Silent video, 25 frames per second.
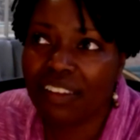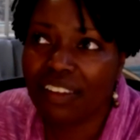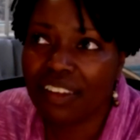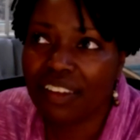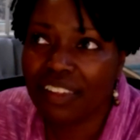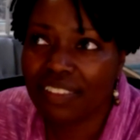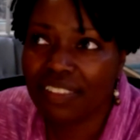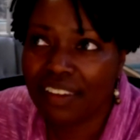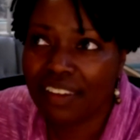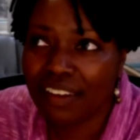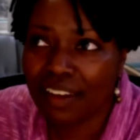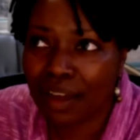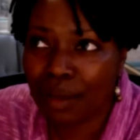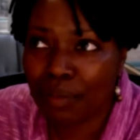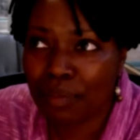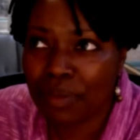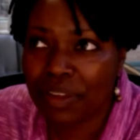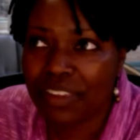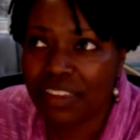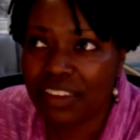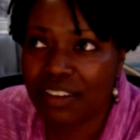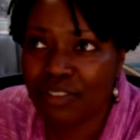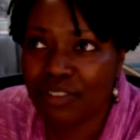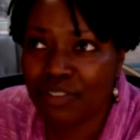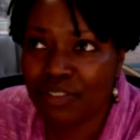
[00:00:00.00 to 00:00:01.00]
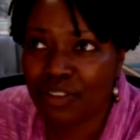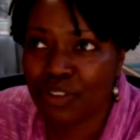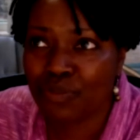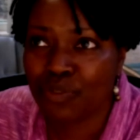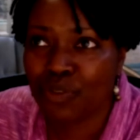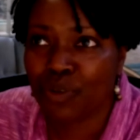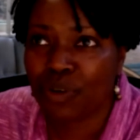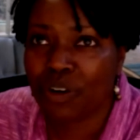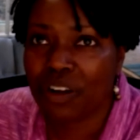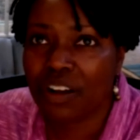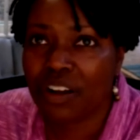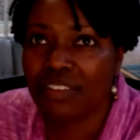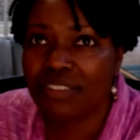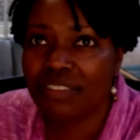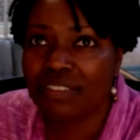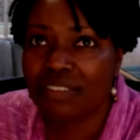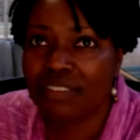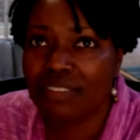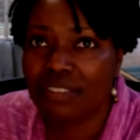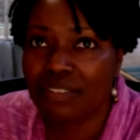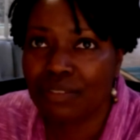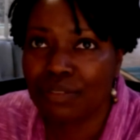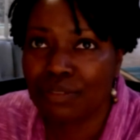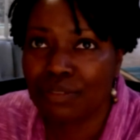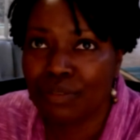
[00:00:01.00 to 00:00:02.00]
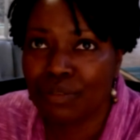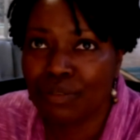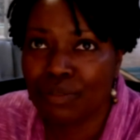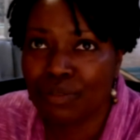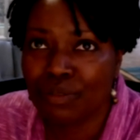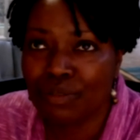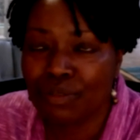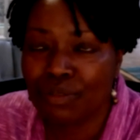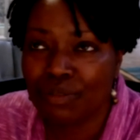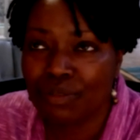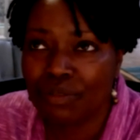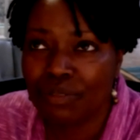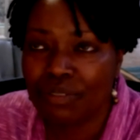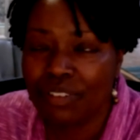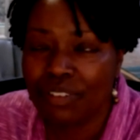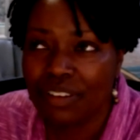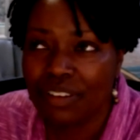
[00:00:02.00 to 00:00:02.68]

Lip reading: in the coming years is for us to,